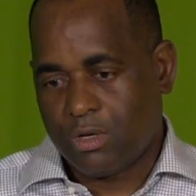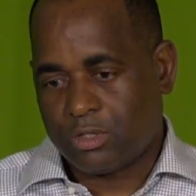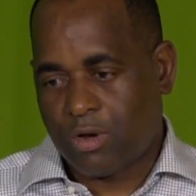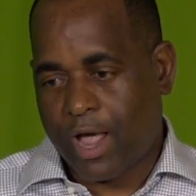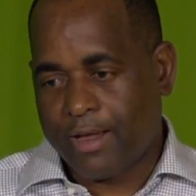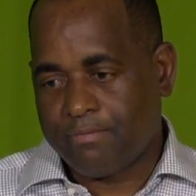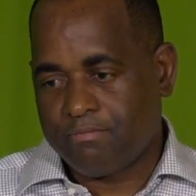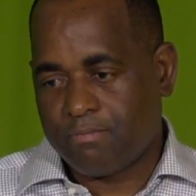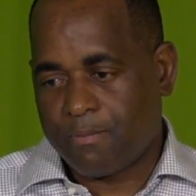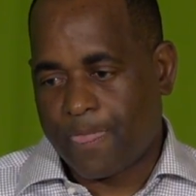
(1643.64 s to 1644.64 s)
So I
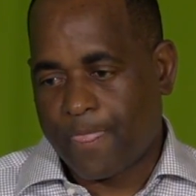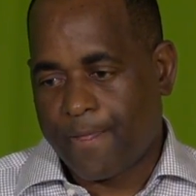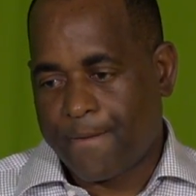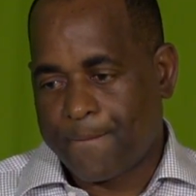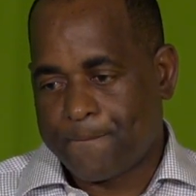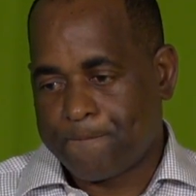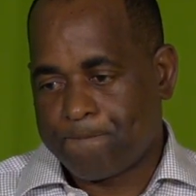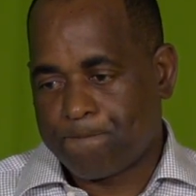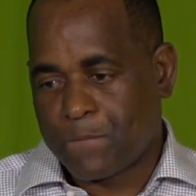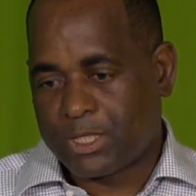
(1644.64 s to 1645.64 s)
am
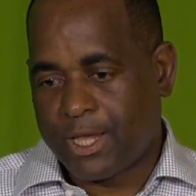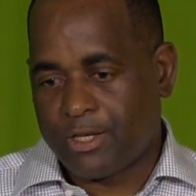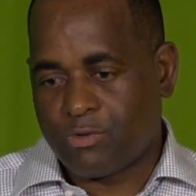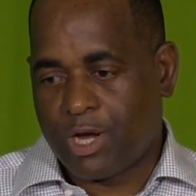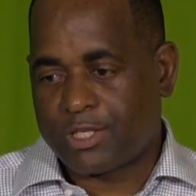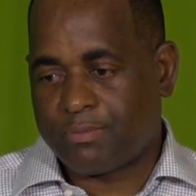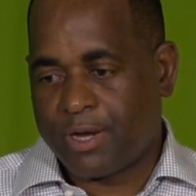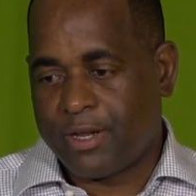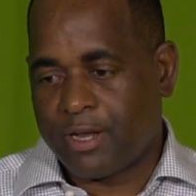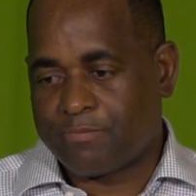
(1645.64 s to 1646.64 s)
saying to us,
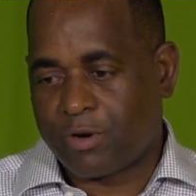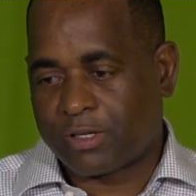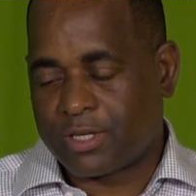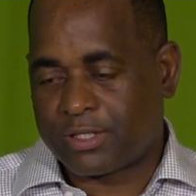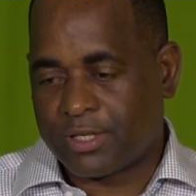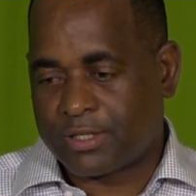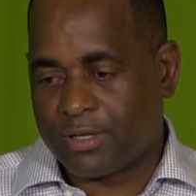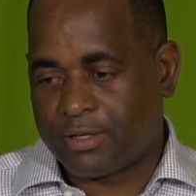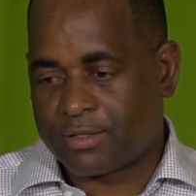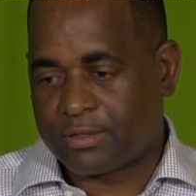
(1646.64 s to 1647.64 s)
my dear brothers and
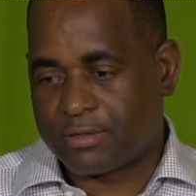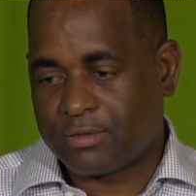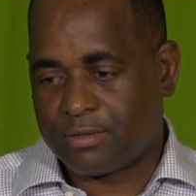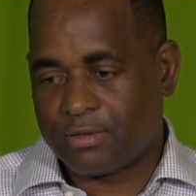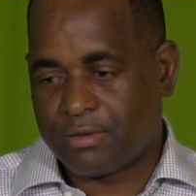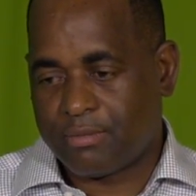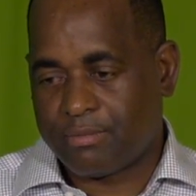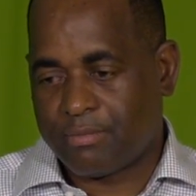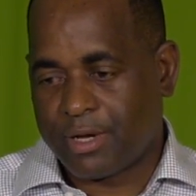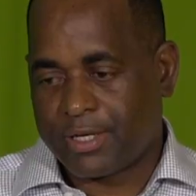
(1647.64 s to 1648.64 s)
sisters,
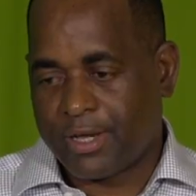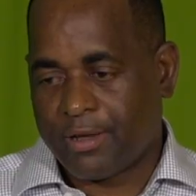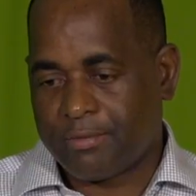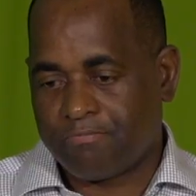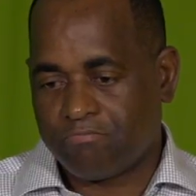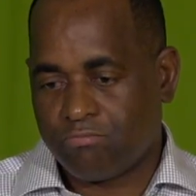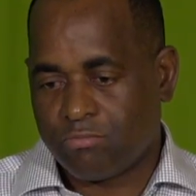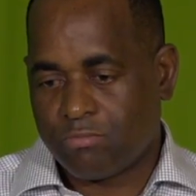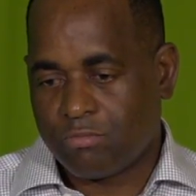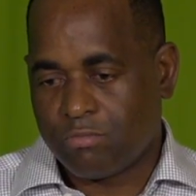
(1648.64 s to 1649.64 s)
my dear
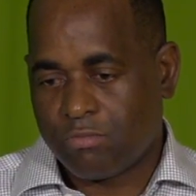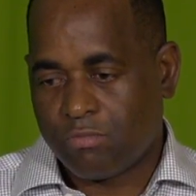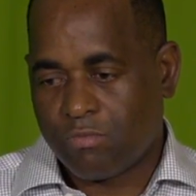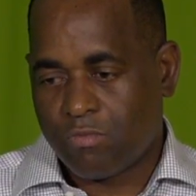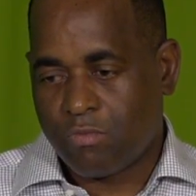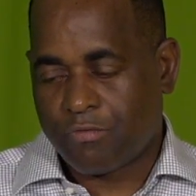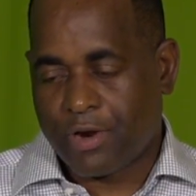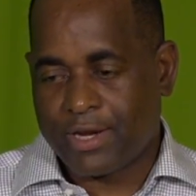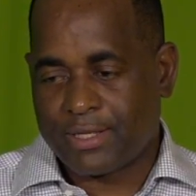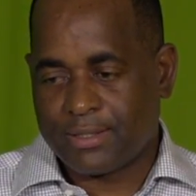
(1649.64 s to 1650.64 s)

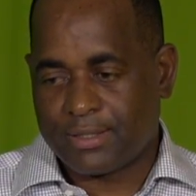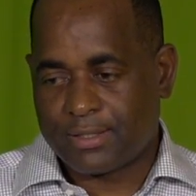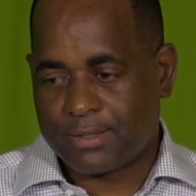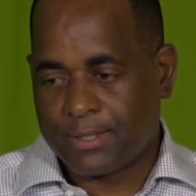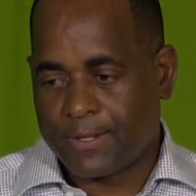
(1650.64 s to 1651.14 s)
friends,